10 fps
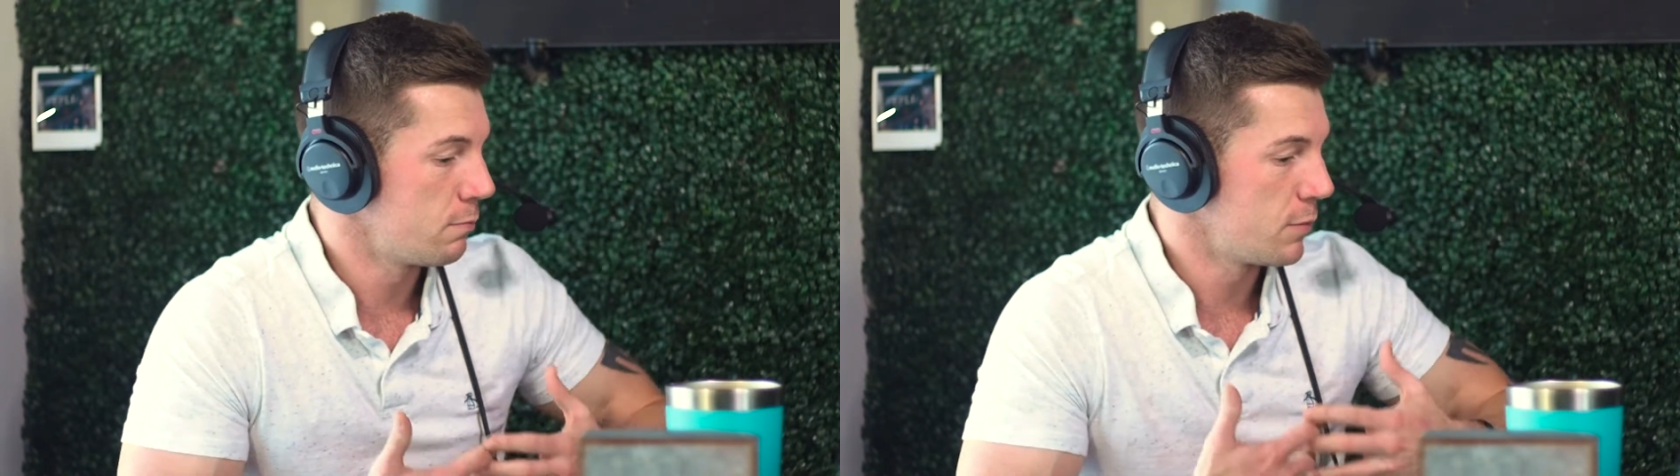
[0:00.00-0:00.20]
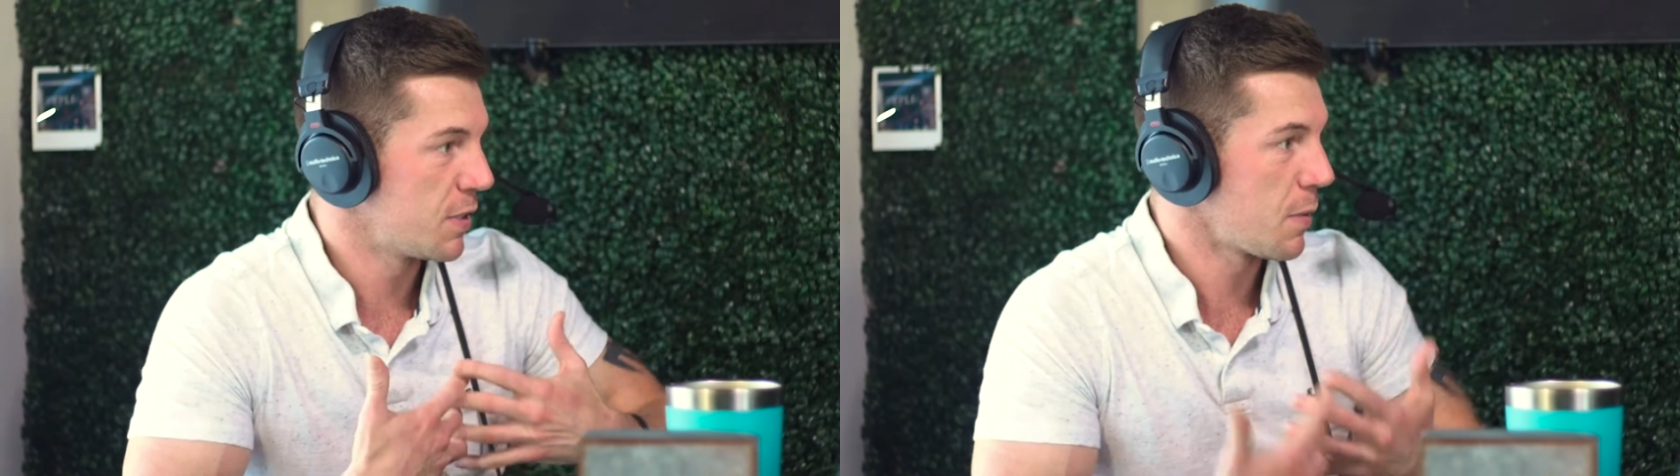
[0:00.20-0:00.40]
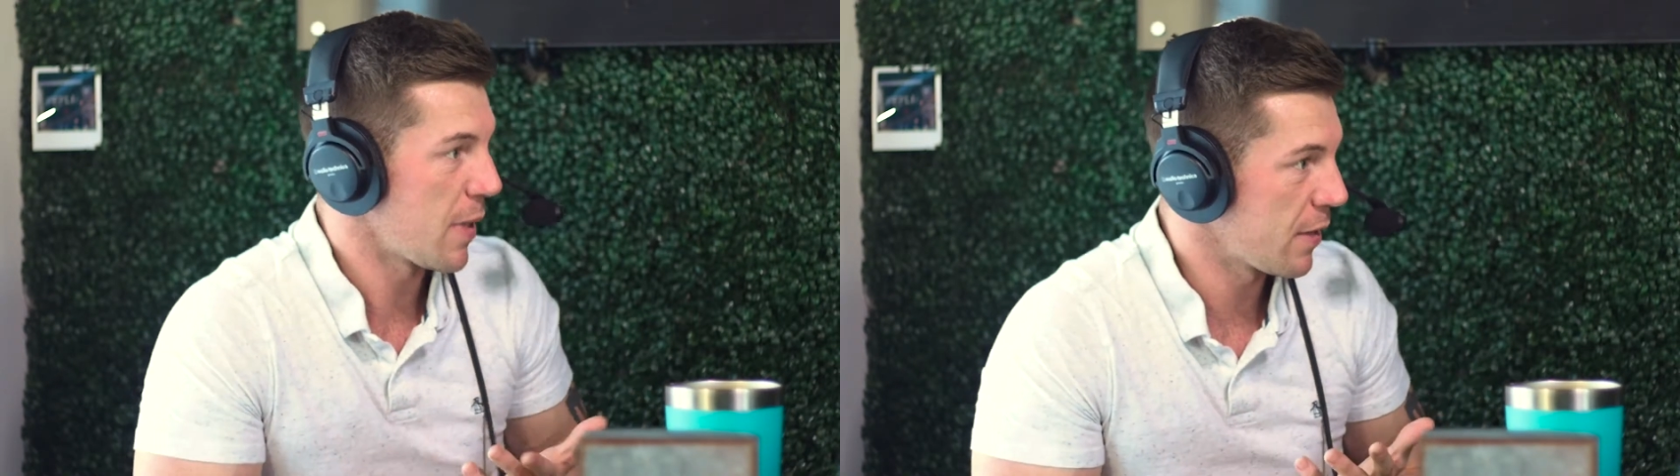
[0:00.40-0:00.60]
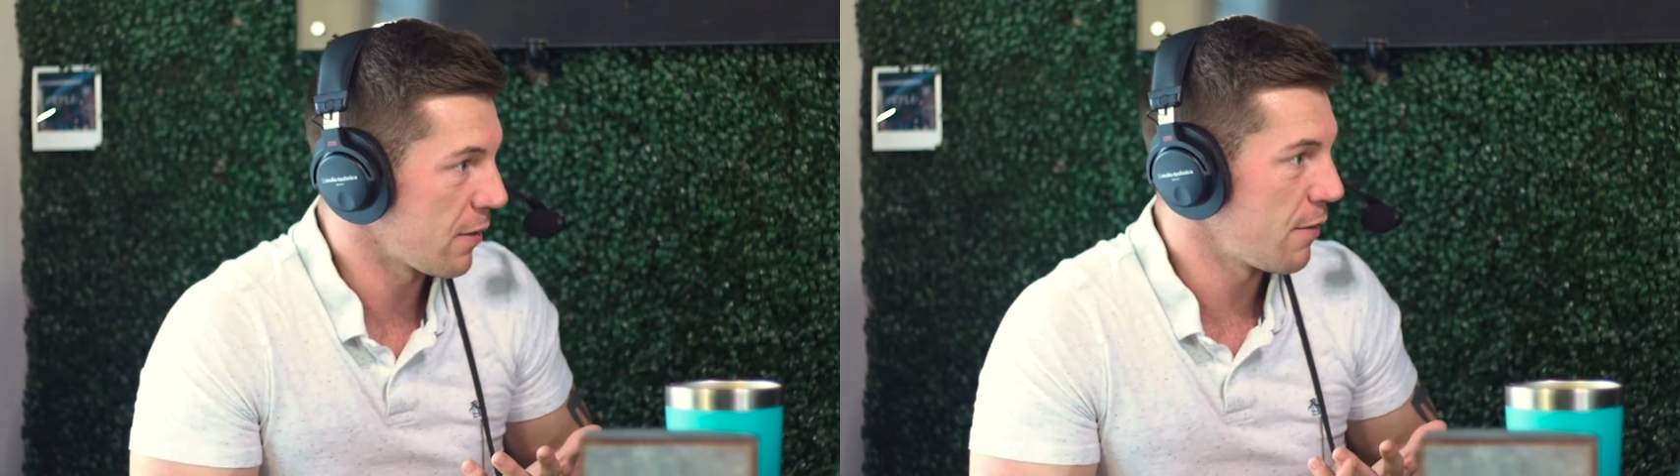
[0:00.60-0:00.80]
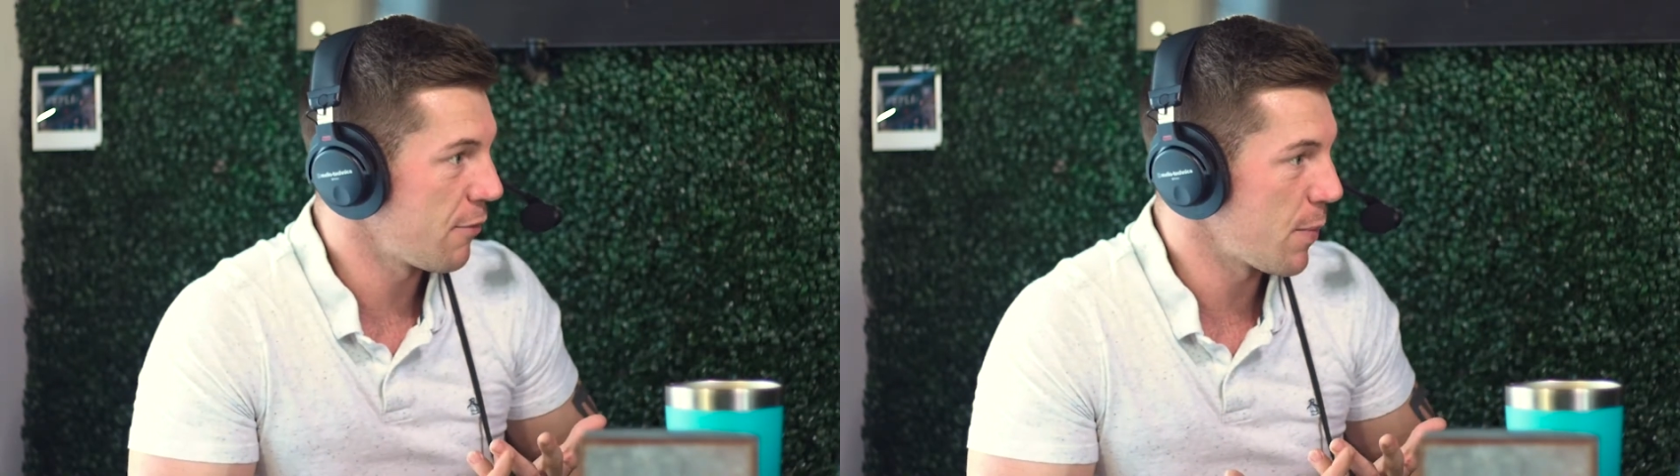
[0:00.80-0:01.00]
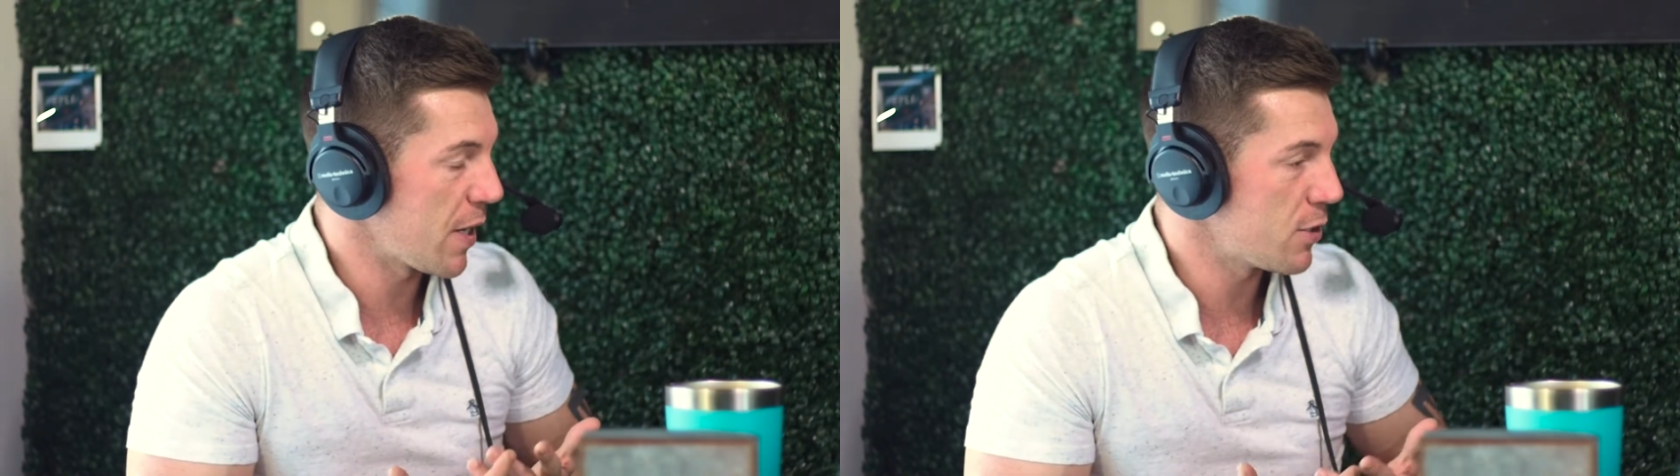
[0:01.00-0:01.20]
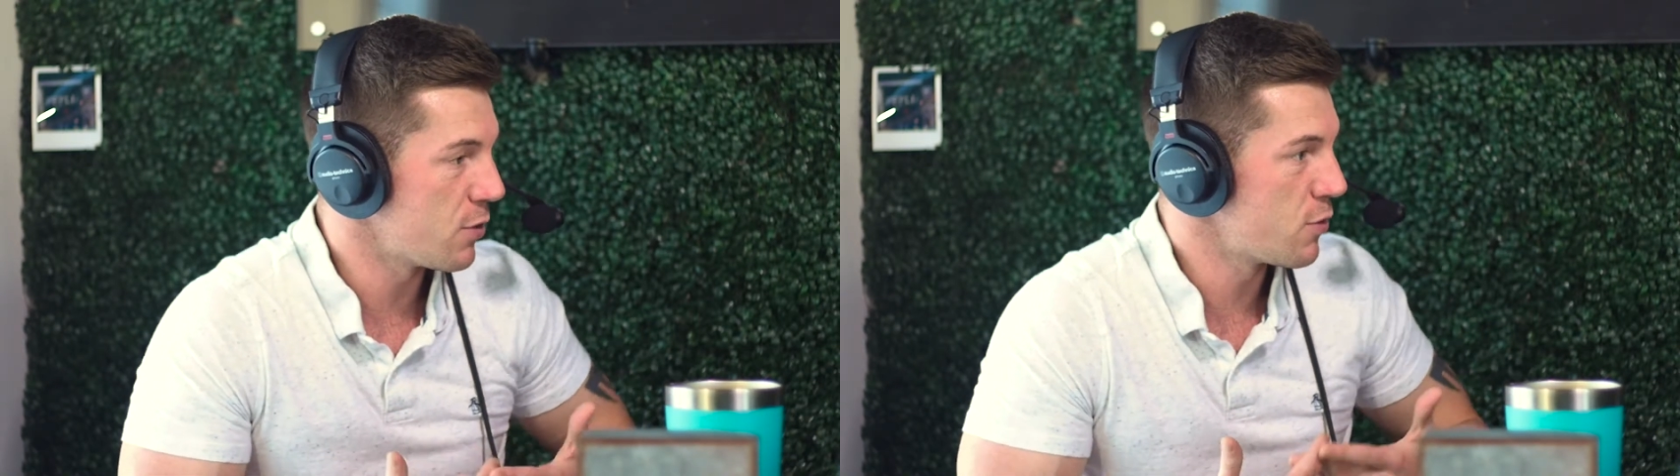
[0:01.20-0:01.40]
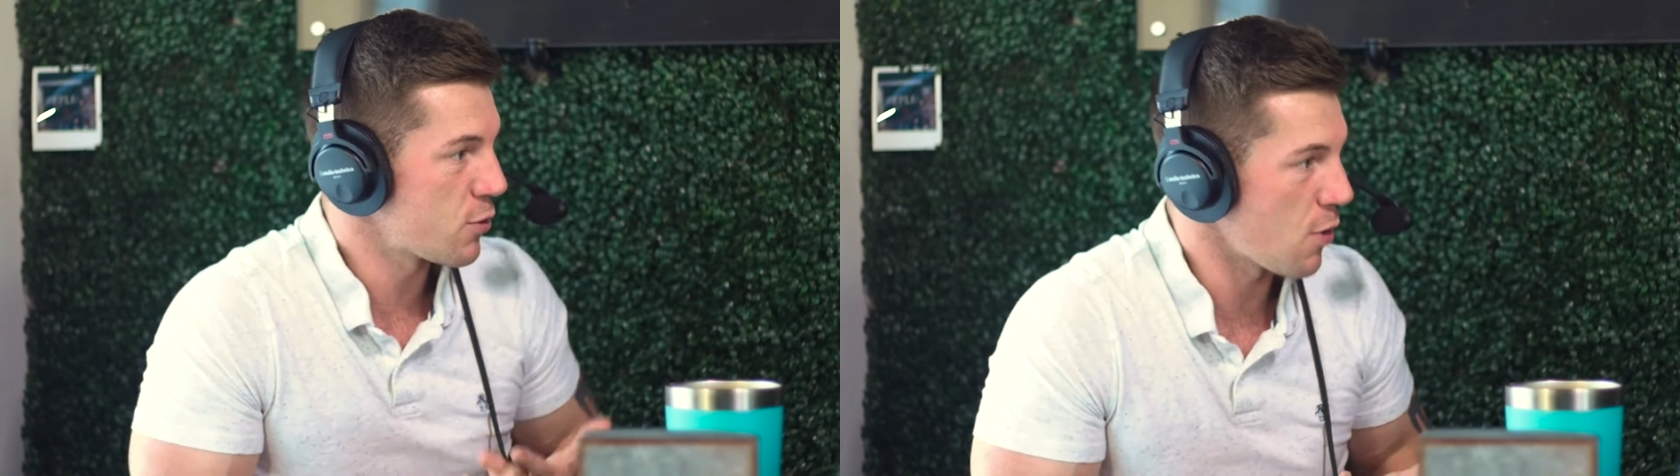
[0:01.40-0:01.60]
submit their
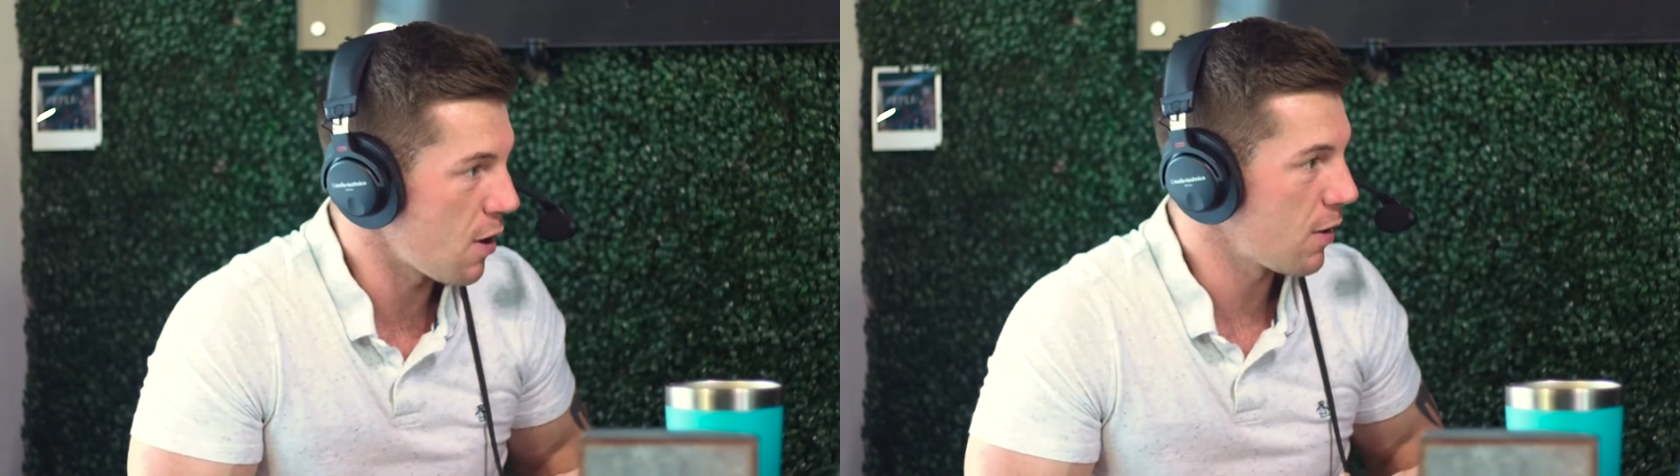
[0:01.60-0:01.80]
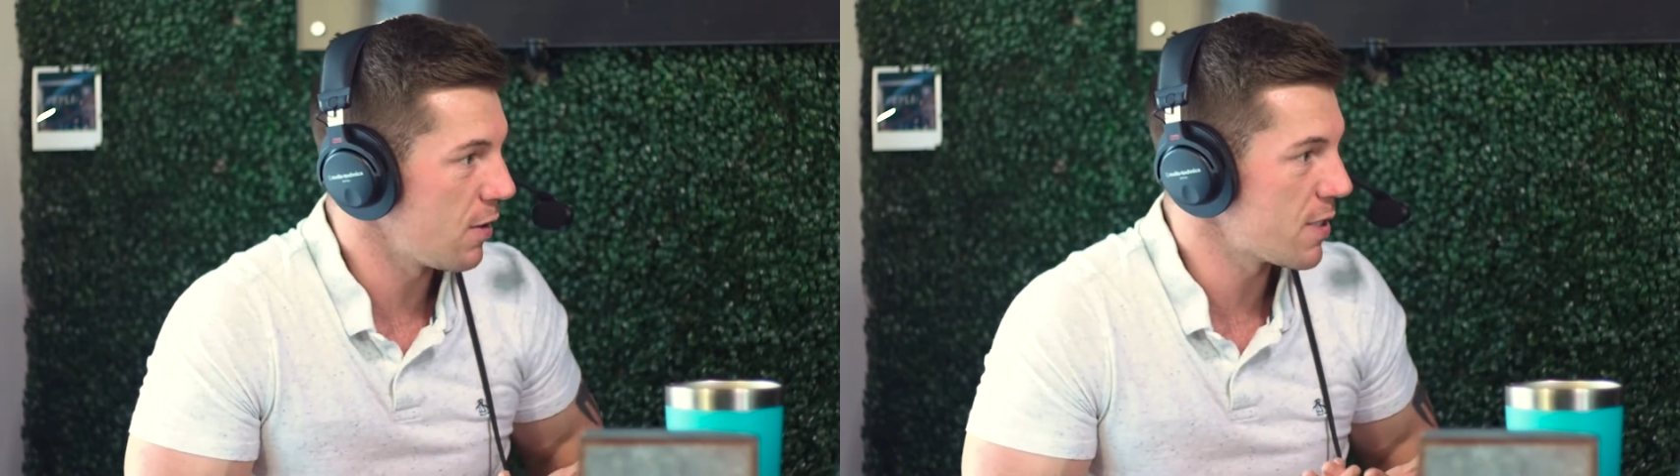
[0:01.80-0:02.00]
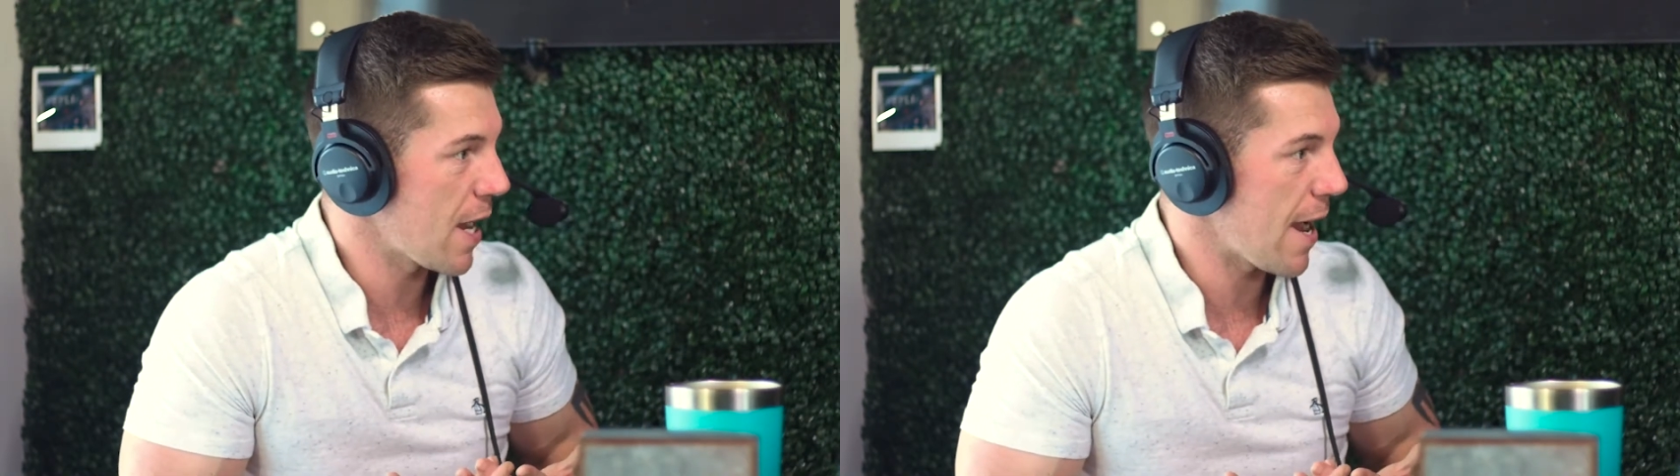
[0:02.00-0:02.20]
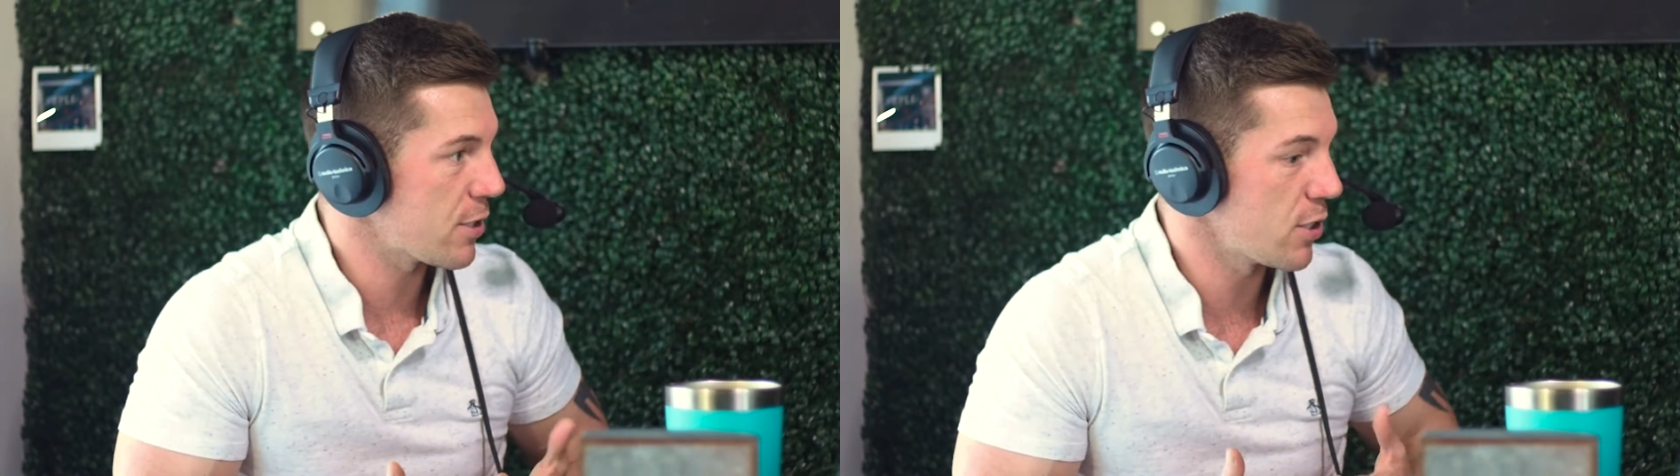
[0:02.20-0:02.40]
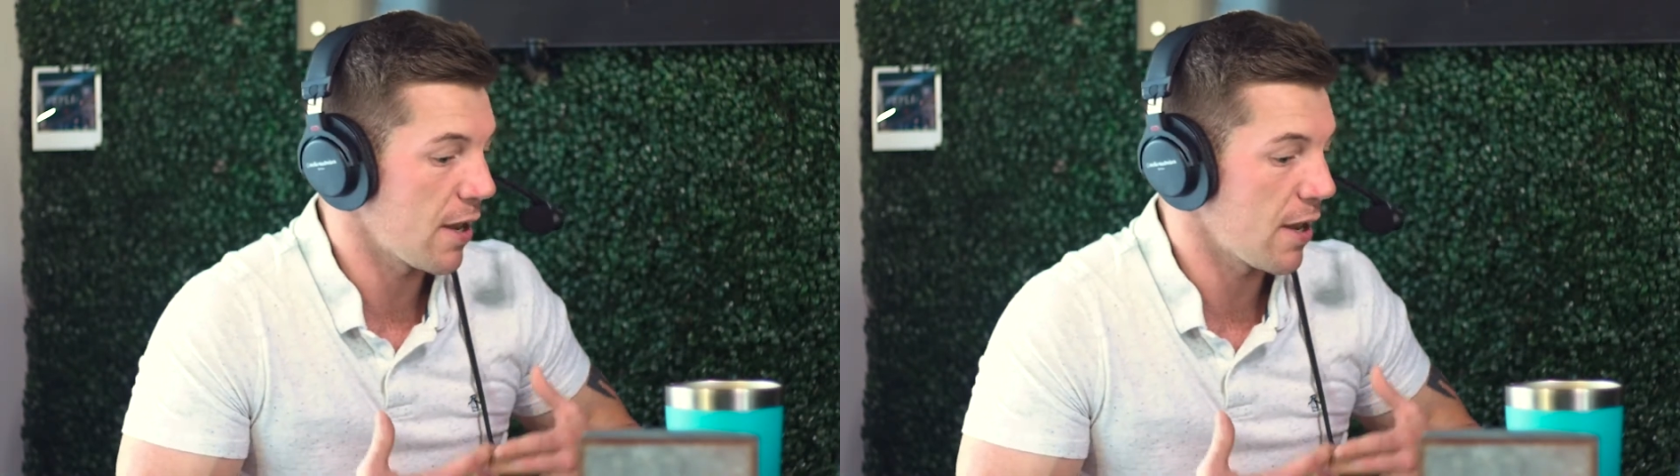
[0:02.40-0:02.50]
information, strong calls to action.